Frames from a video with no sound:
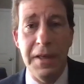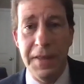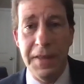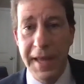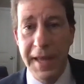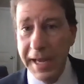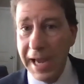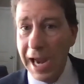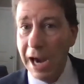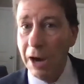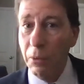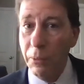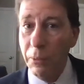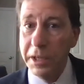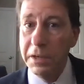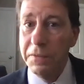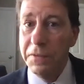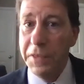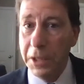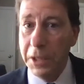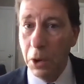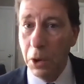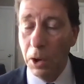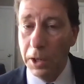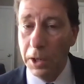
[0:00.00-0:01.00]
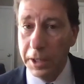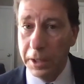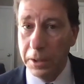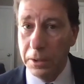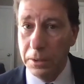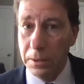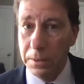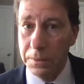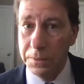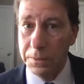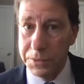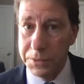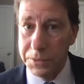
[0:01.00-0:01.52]
They got rid of the
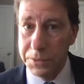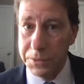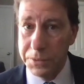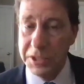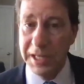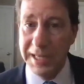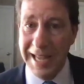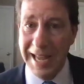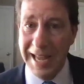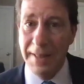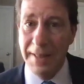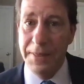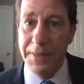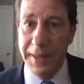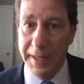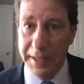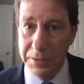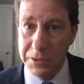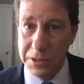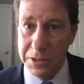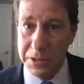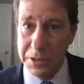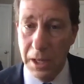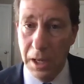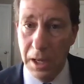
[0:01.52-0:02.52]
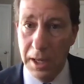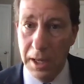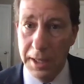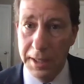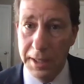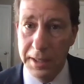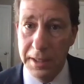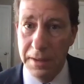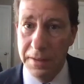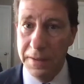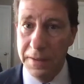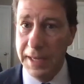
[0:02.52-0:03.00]
articles to get things done.